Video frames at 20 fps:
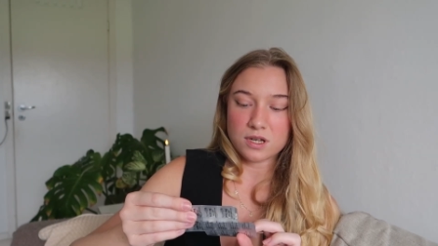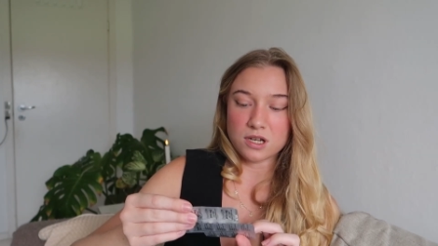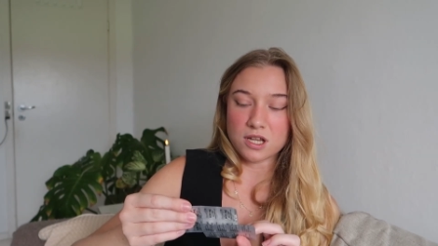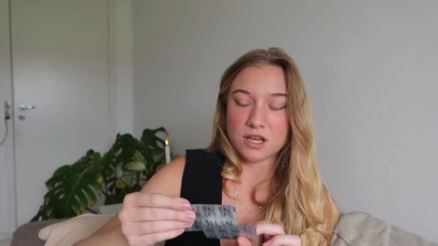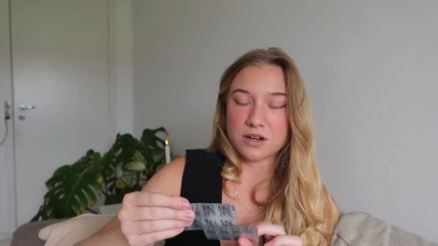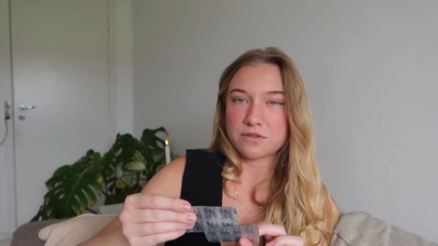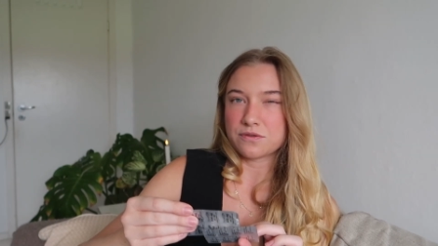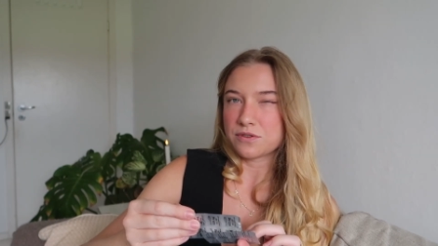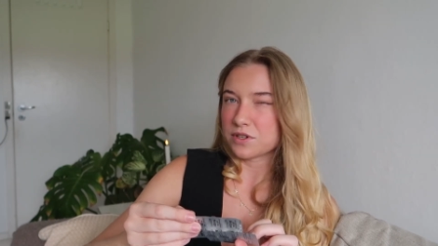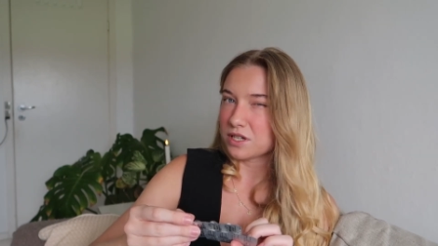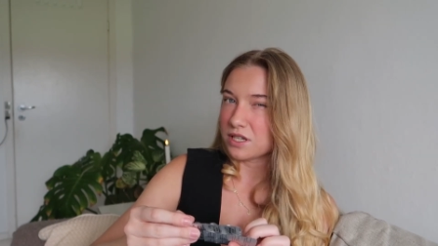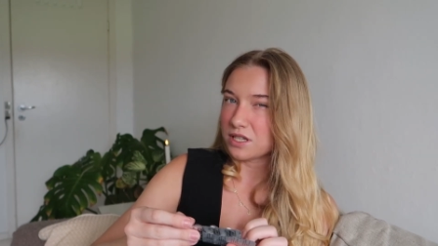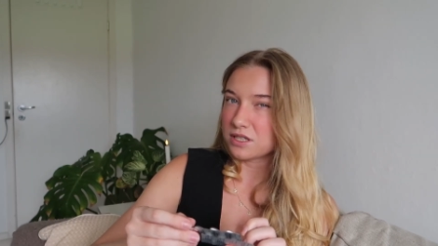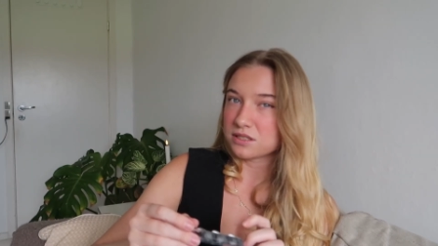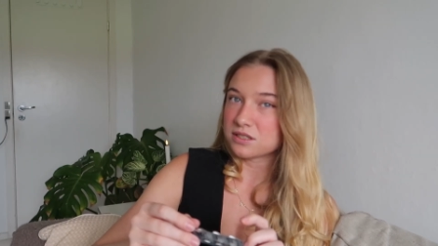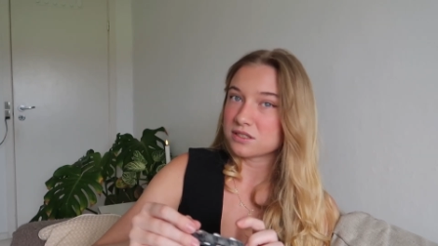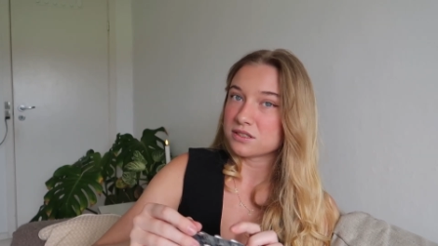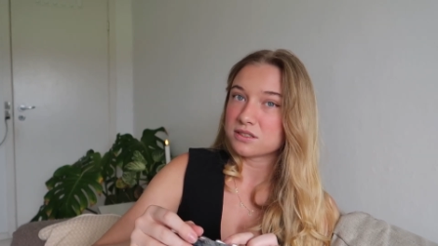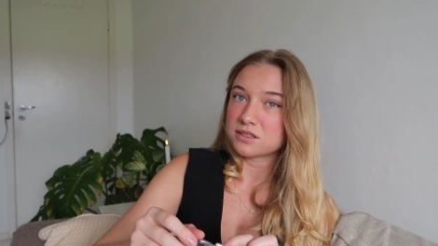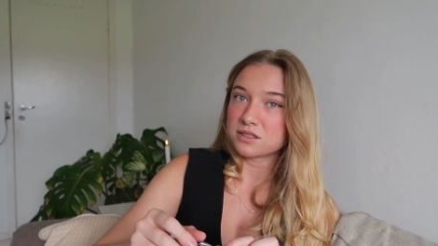A lot of it
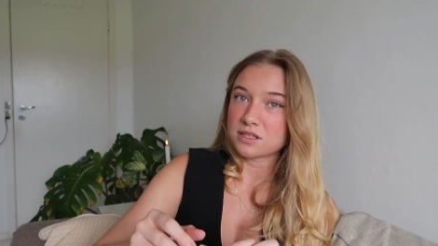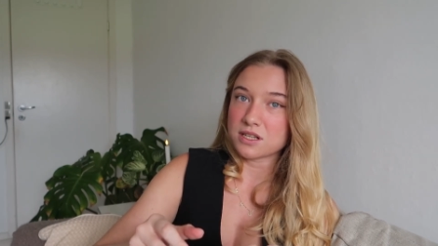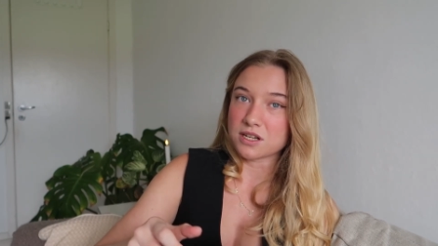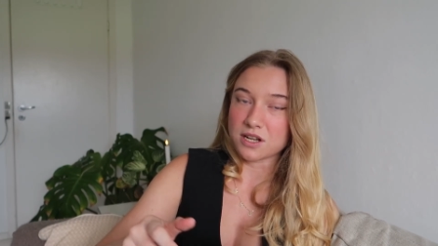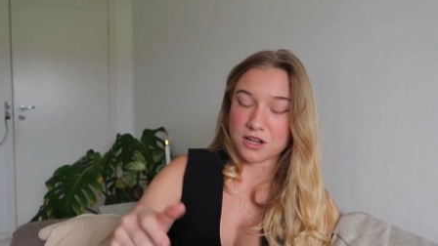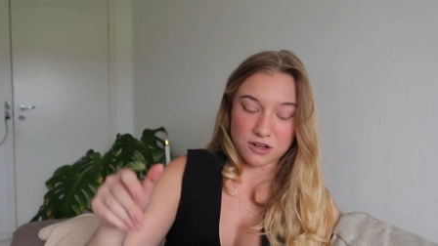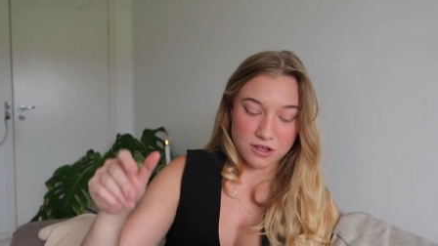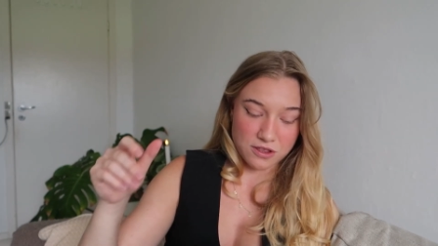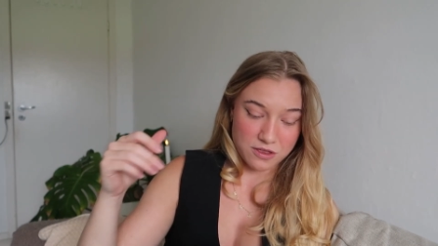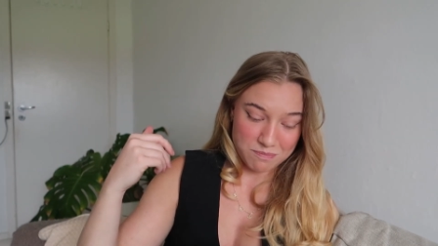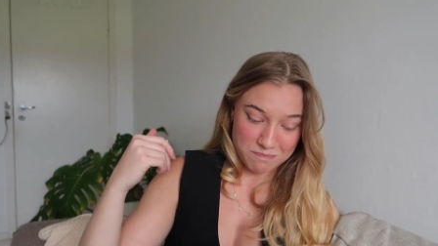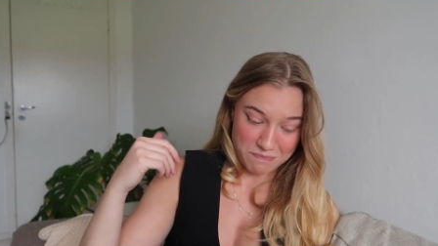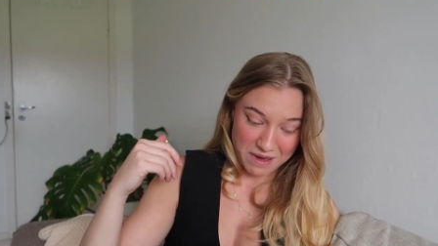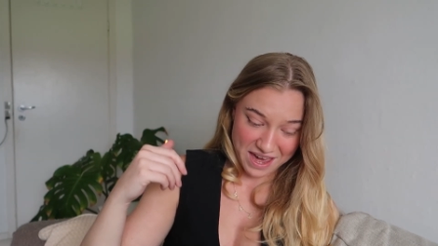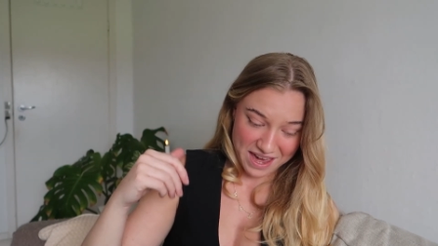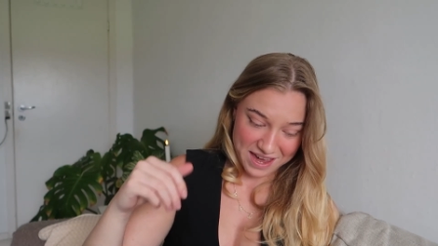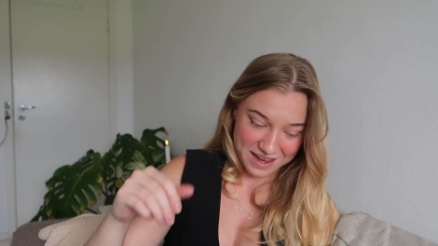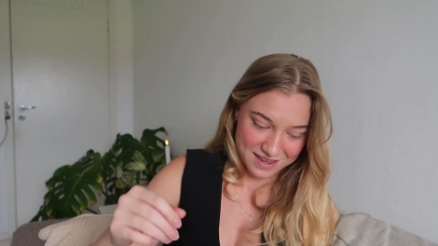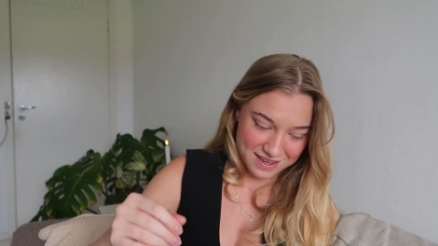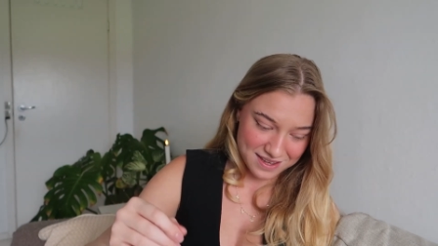is in another bag.